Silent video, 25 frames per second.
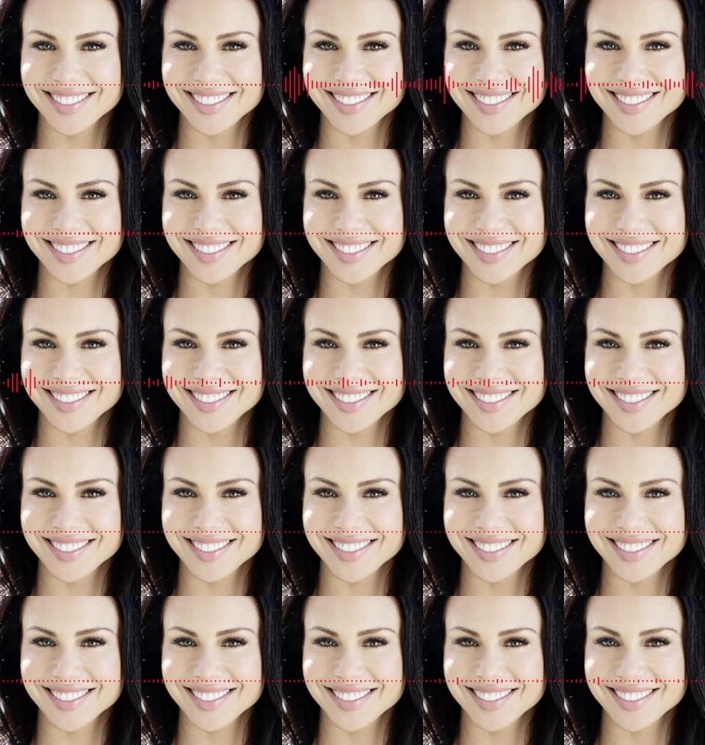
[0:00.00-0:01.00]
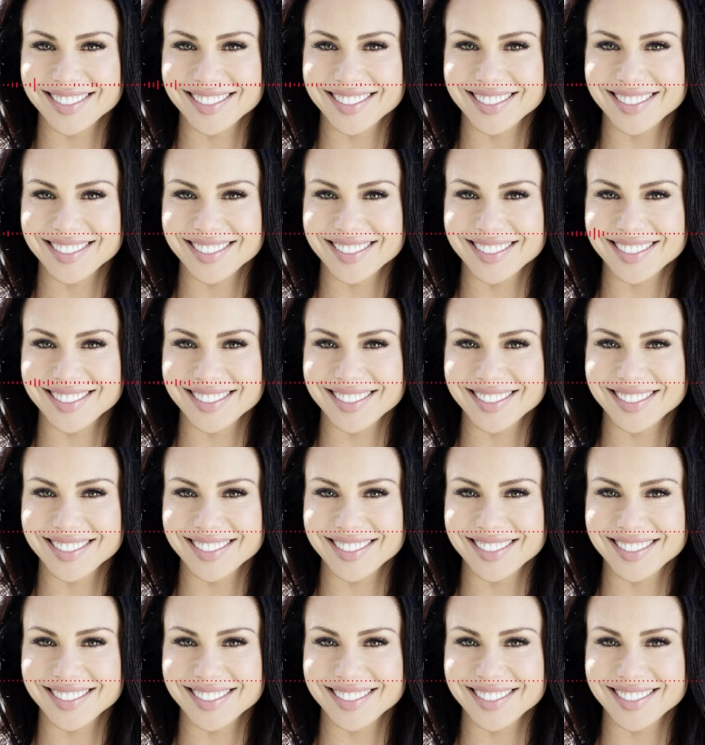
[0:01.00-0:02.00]
starts again and then it
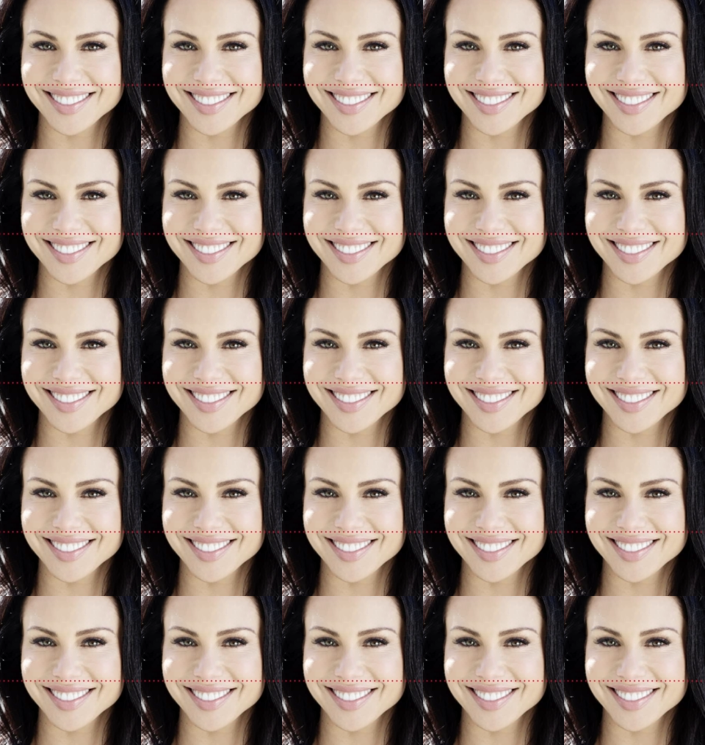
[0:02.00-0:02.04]
resets.